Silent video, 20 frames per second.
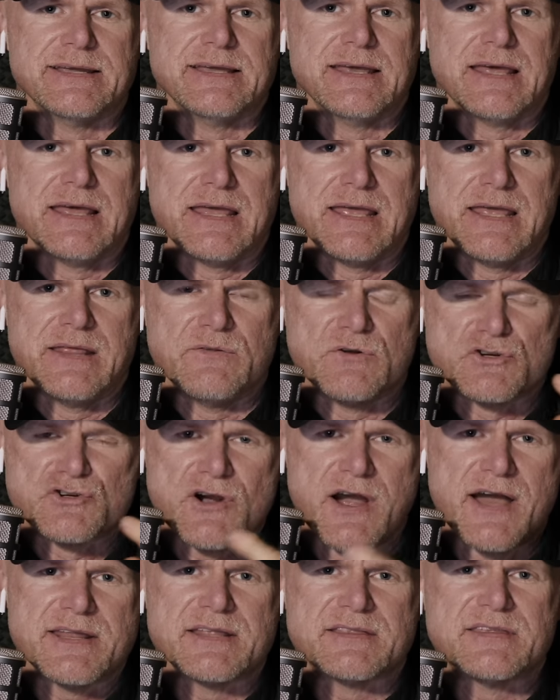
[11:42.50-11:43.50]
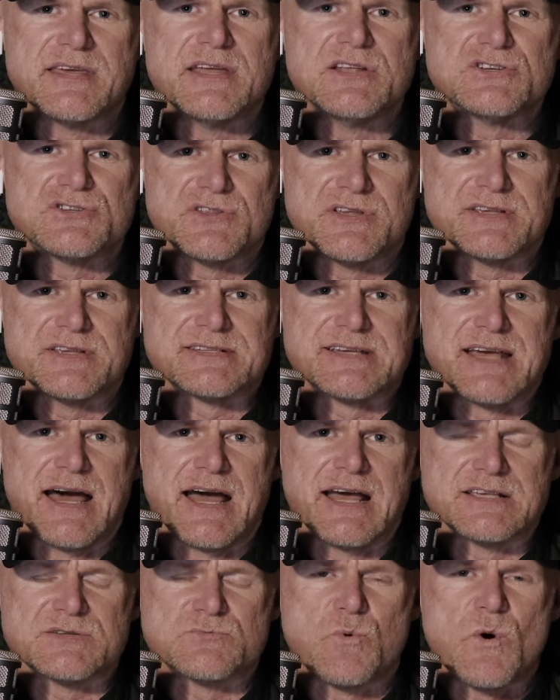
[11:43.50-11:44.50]
They're trying to teach these
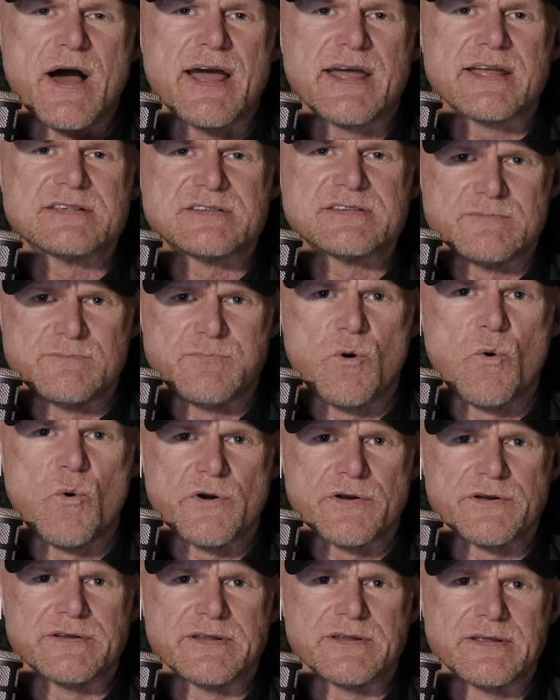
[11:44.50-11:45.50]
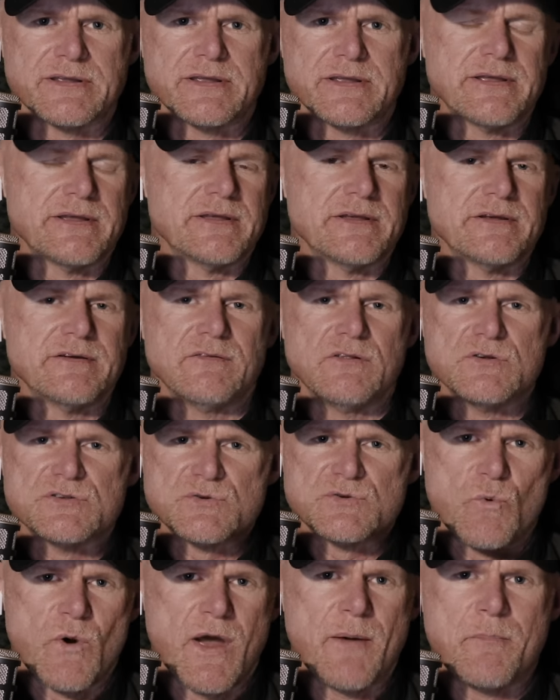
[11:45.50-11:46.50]
guys why it's important. lose a
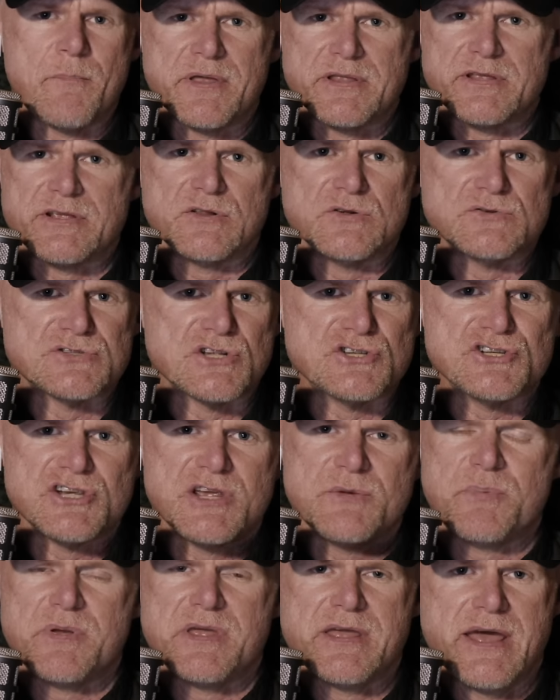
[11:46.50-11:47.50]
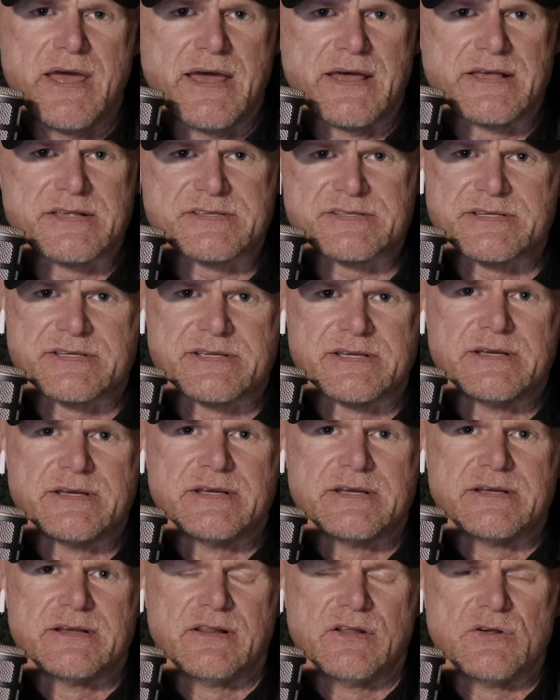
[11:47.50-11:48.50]
weapon, you lose a GPS,
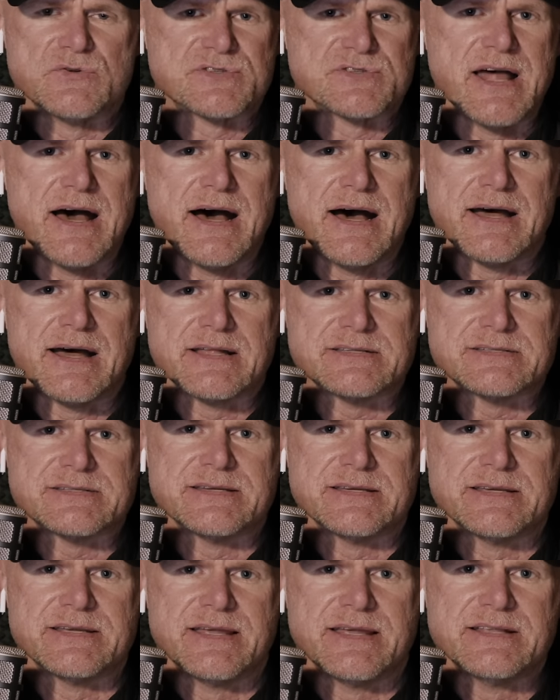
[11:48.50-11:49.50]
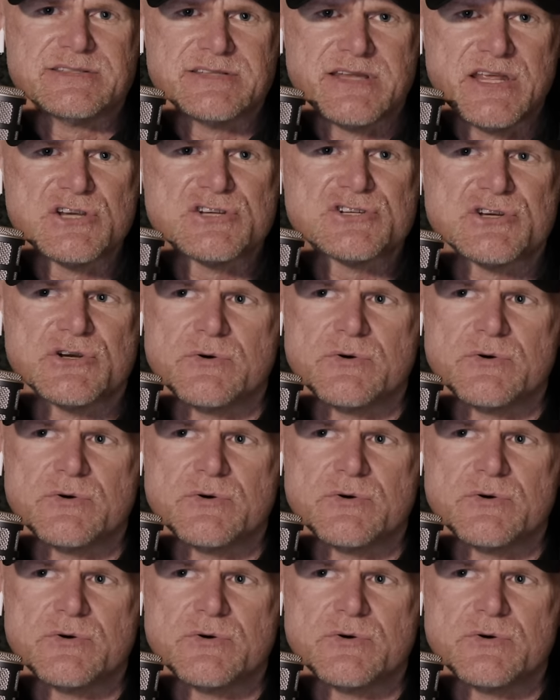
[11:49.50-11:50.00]
lose nods. It's an issue.